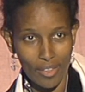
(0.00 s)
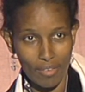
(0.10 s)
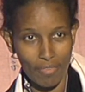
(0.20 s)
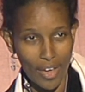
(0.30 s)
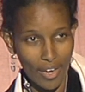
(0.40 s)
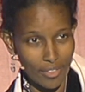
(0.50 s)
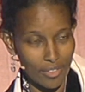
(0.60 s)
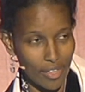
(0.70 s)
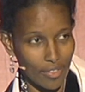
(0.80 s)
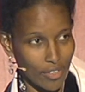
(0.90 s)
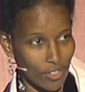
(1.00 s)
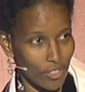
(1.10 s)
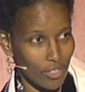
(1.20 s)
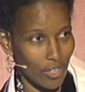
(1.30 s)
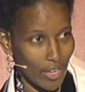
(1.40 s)
The fact that
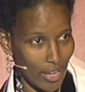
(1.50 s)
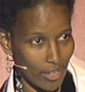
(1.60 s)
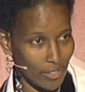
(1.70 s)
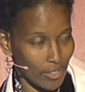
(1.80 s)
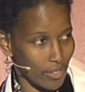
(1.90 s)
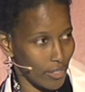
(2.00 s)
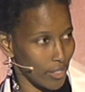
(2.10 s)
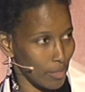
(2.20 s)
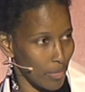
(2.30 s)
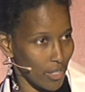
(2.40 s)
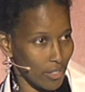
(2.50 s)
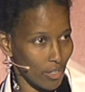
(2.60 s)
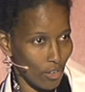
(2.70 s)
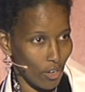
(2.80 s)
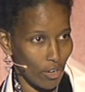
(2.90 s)
this case is dismissed
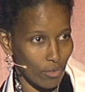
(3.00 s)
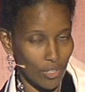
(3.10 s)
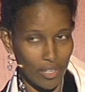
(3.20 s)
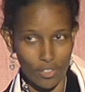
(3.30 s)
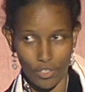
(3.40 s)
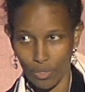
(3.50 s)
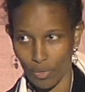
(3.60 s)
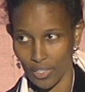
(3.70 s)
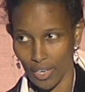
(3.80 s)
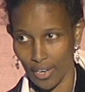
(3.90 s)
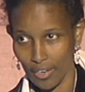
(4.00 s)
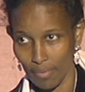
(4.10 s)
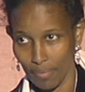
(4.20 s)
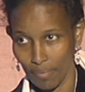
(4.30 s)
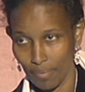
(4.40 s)
and closed as a suicide
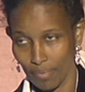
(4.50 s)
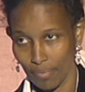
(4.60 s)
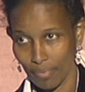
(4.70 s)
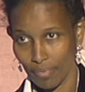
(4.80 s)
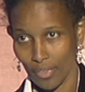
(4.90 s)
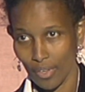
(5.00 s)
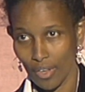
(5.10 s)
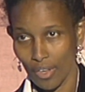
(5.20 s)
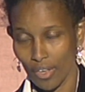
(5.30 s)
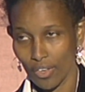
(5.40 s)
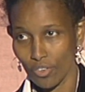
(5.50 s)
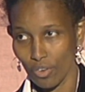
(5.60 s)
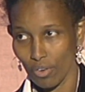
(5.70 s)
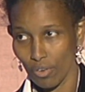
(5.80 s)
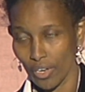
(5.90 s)
is
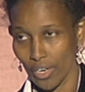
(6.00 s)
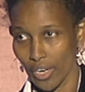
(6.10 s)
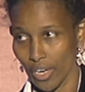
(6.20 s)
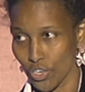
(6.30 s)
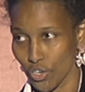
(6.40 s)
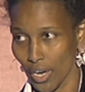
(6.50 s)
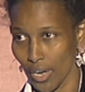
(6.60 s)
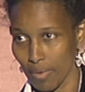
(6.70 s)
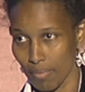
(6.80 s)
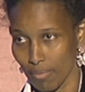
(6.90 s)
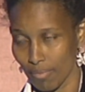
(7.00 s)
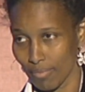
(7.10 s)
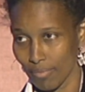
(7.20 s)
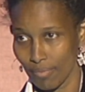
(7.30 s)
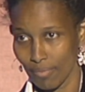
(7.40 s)
not only a
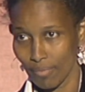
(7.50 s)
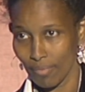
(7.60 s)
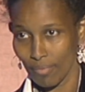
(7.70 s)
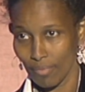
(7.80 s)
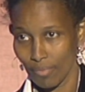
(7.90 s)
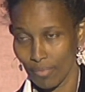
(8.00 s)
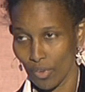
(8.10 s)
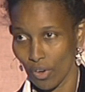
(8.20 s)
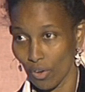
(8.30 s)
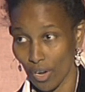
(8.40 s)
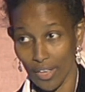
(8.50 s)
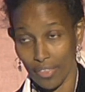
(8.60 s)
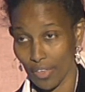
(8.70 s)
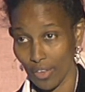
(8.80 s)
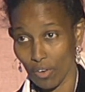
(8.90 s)
shame on, I
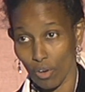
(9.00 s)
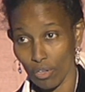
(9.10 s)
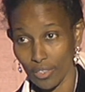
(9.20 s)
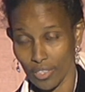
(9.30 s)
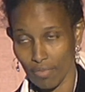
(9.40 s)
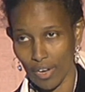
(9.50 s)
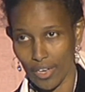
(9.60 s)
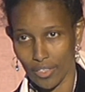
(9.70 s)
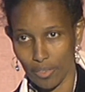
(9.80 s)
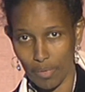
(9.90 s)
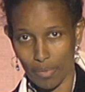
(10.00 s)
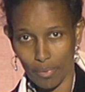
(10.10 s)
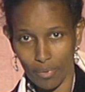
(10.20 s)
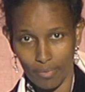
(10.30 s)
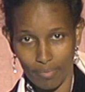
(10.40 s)
think, all civilized
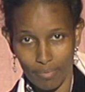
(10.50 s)
people